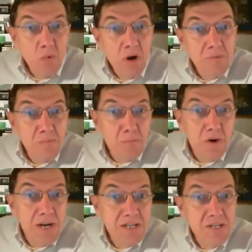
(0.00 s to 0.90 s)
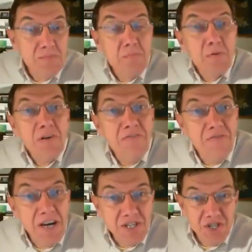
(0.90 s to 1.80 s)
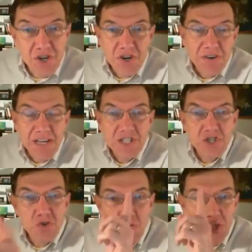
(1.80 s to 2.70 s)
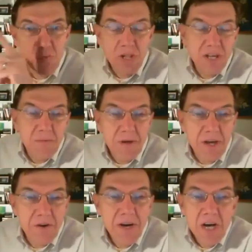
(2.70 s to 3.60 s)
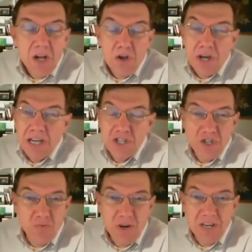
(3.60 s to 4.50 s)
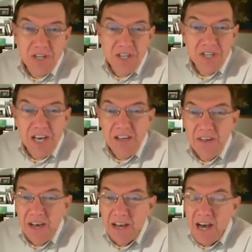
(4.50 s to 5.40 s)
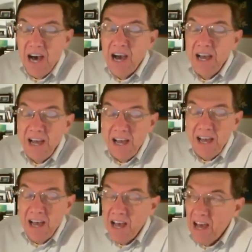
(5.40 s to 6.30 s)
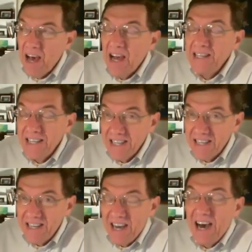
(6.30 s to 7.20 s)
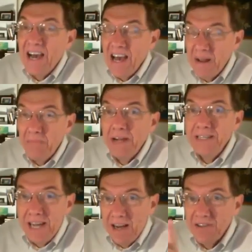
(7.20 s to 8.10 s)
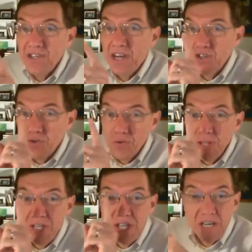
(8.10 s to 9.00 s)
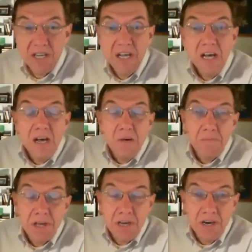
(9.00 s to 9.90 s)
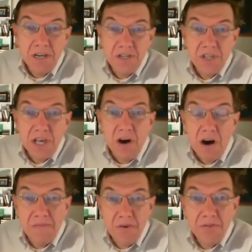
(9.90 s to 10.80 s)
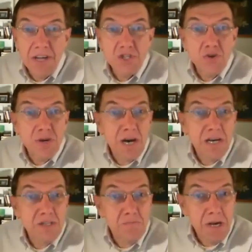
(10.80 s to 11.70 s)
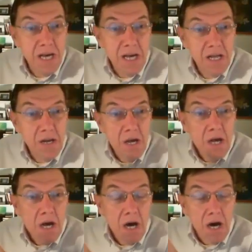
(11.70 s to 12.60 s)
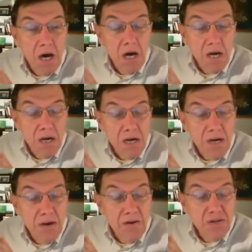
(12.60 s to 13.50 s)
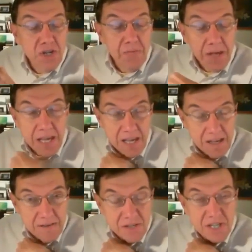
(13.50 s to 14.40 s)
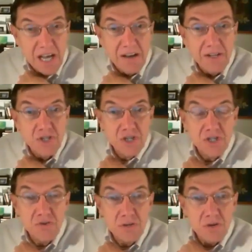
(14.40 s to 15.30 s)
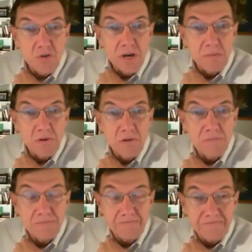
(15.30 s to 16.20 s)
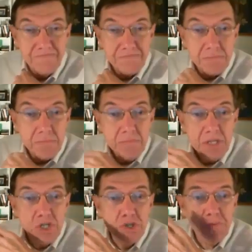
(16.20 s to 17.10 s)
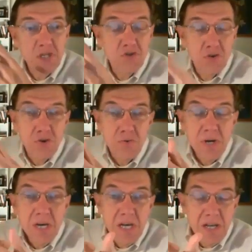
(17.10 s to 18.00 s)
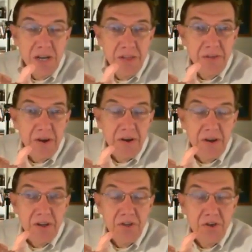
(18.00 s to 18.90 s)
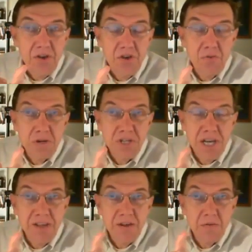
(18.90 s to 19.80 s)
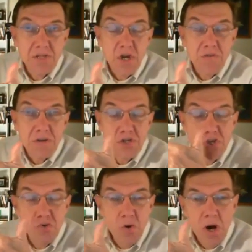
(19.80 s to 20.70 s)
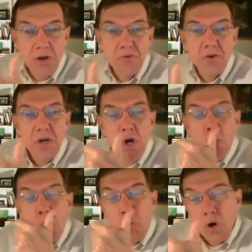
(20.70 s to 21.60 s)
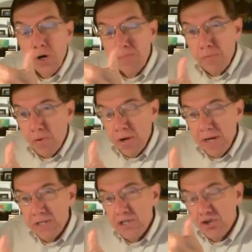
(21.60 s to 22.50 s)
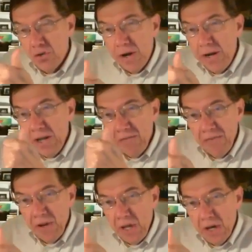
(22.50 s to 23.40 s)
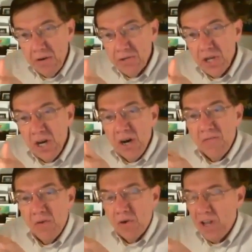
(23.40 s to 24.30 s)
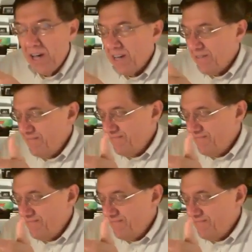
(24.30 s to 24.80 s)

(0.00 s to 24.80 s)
WordPress Professor. It's George Willingham here. Look, I just wanted to say that I had my doubts. I truly did, because the offer that you guys made to me sounded just too incredible to be true. Now, you were saying there was over 200 WordPress training videos for like,